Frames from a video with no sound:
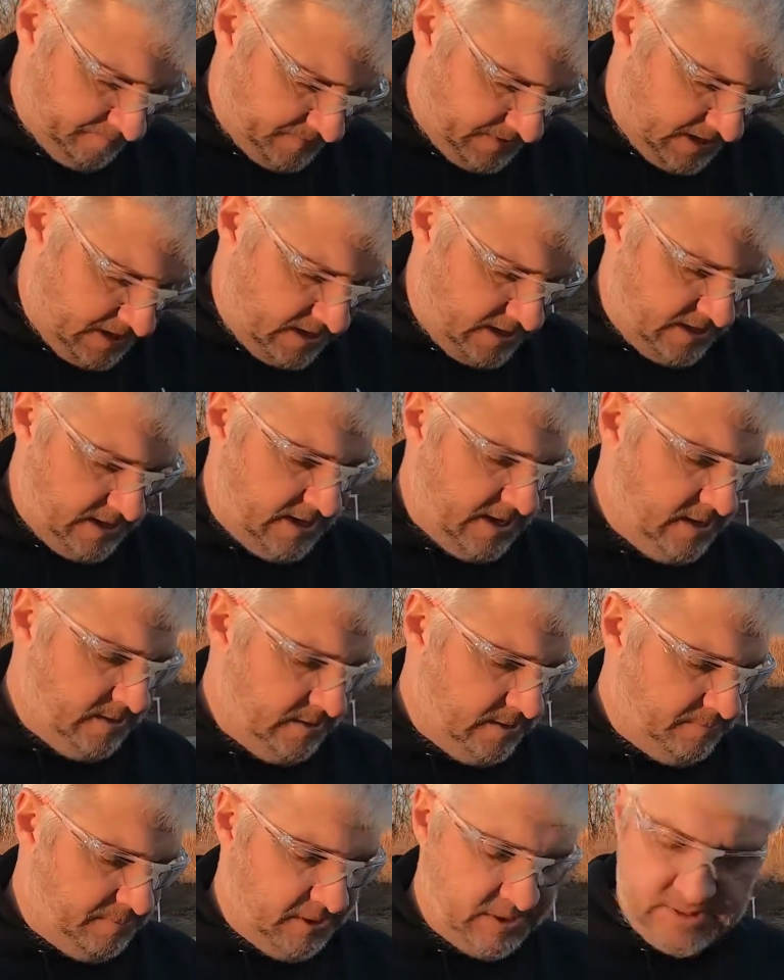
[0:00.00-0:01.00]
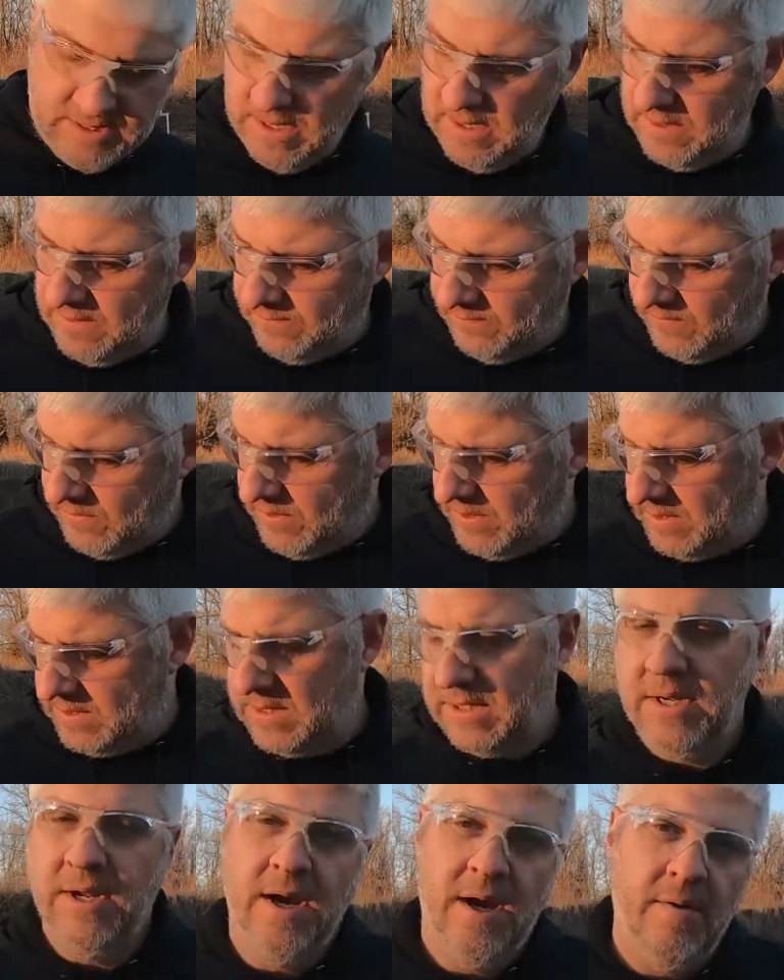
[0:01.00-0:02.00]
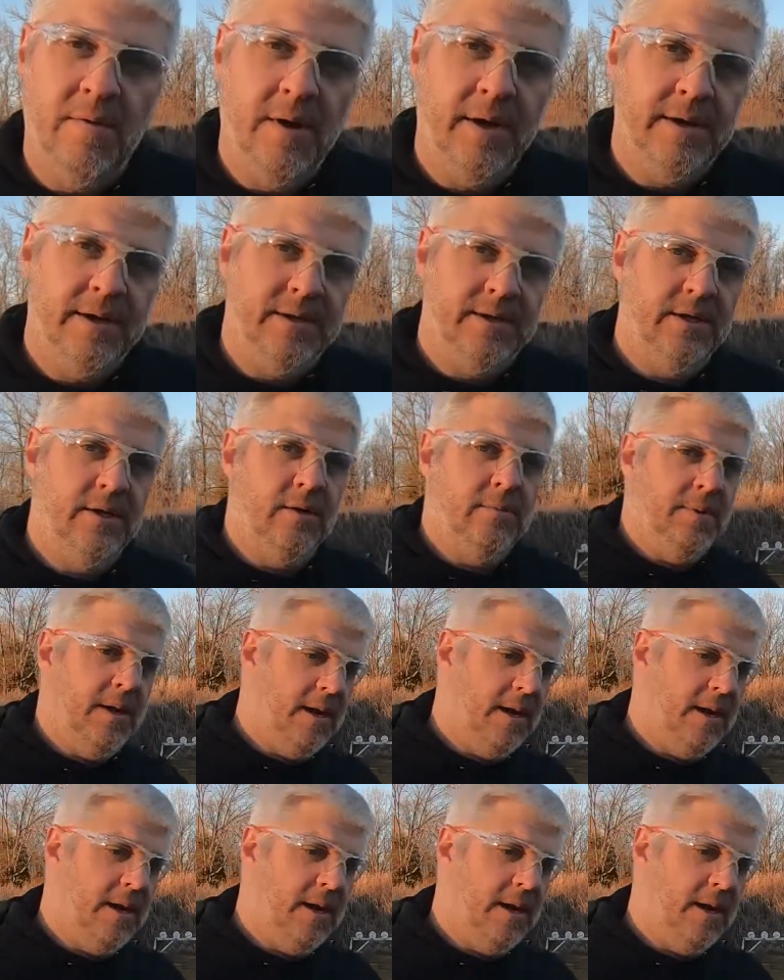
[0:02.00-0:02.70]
I had a bunch of other footage I wanted to do,